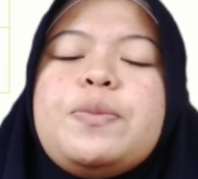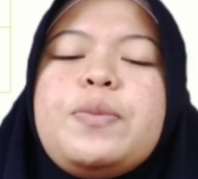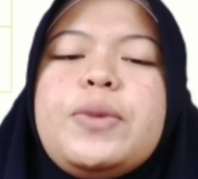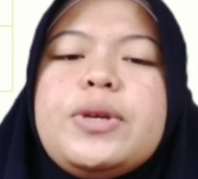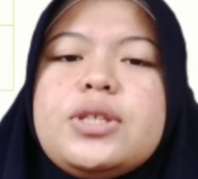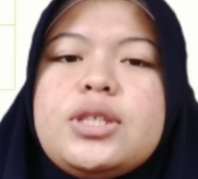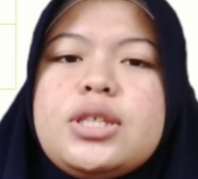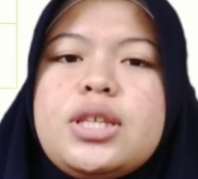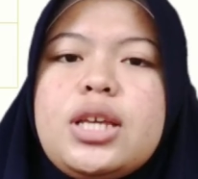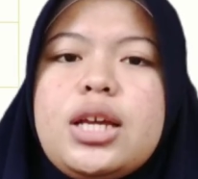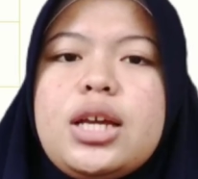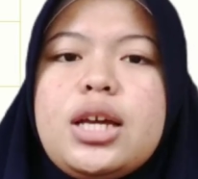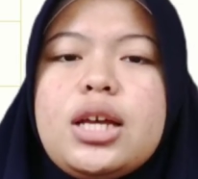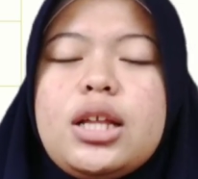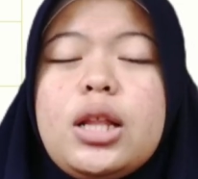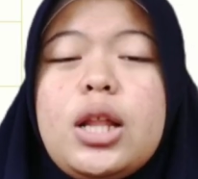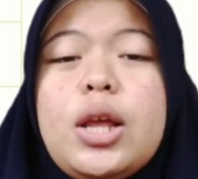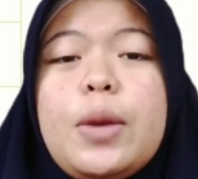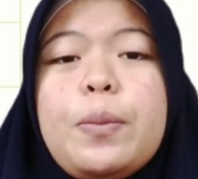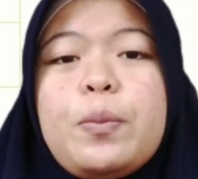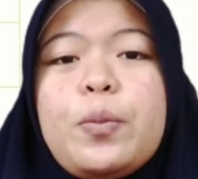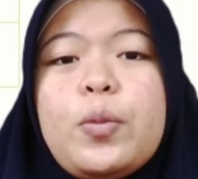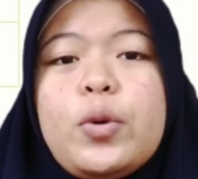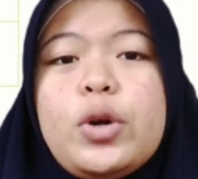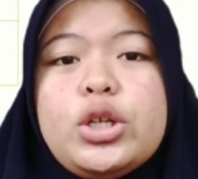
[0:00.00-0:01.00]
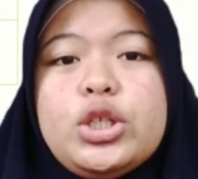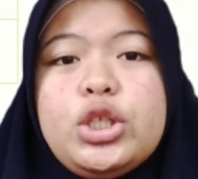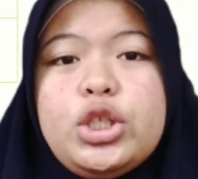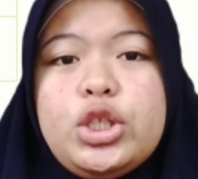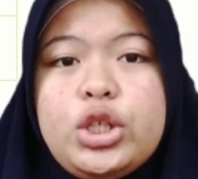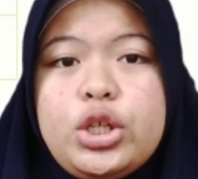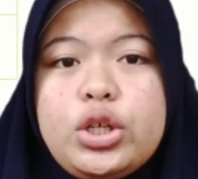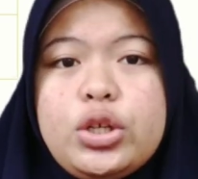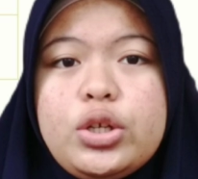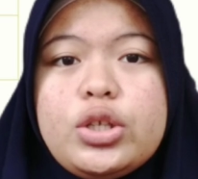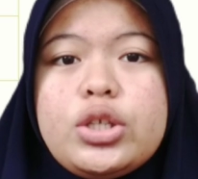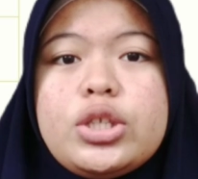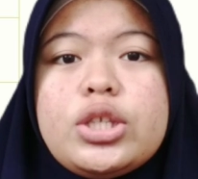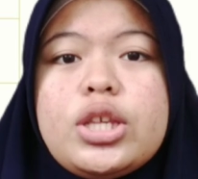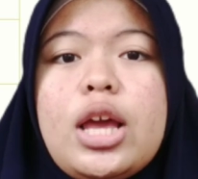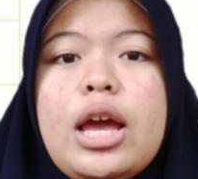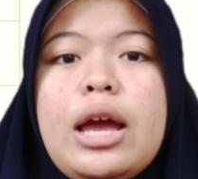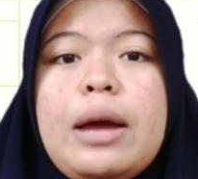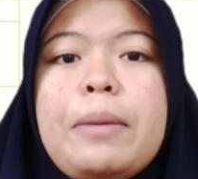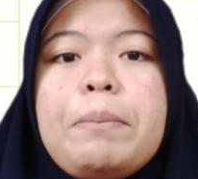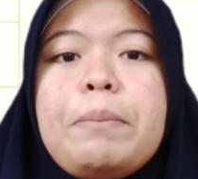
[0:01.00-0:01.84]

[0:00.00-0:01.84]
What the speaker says: basically produced